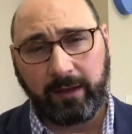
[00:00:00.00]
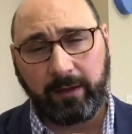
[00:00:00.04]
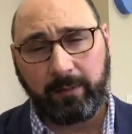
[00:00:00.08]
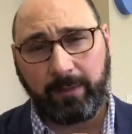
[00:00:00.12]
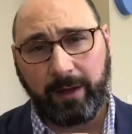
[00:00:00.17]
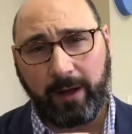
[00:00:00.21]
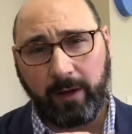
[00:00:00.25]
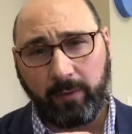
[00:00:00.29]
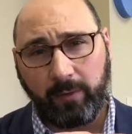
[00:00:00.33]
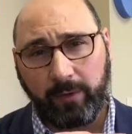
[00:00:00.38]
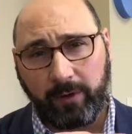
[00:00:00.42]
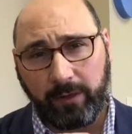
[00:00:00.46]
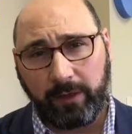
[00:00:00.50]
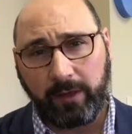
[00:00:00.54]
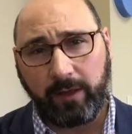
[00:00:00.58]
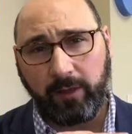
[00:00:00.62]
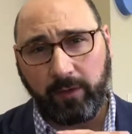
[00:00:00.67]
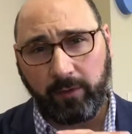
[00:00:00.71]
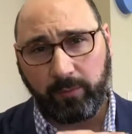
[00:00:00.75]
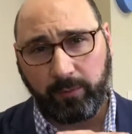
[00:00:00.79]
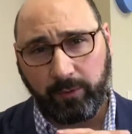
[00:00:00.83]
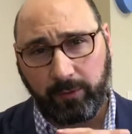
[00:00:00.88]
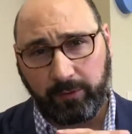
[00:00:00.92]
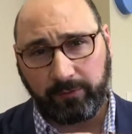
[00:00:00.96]
about where the
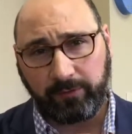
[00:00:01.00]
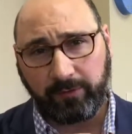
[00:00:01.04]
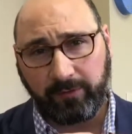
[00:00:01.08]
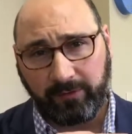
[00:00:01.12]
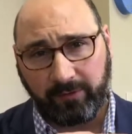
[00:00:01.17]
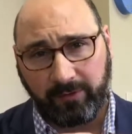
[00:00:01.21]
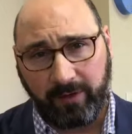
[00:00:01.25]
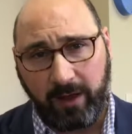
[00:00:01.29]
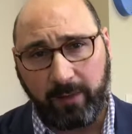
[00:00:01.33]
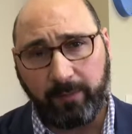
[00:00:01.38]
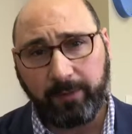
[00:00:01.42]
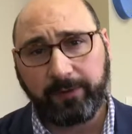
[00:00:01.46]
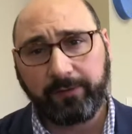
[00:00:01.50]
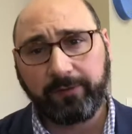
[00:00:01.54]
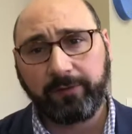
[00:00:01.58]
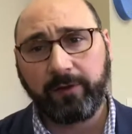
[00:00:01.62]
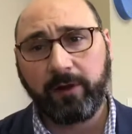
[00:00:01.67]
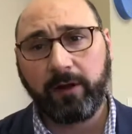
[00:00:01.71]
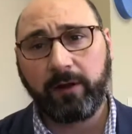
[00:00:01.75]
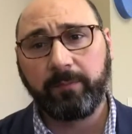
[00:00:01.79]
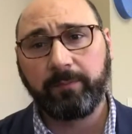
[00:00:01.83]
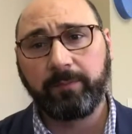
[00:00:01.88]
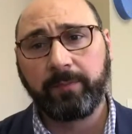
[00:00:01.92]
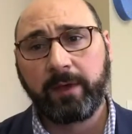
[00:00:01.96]
other person's coming
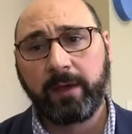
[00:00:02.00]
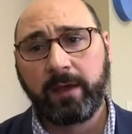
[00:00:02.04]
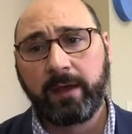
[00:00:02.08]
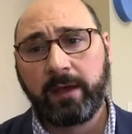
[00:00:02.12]
from.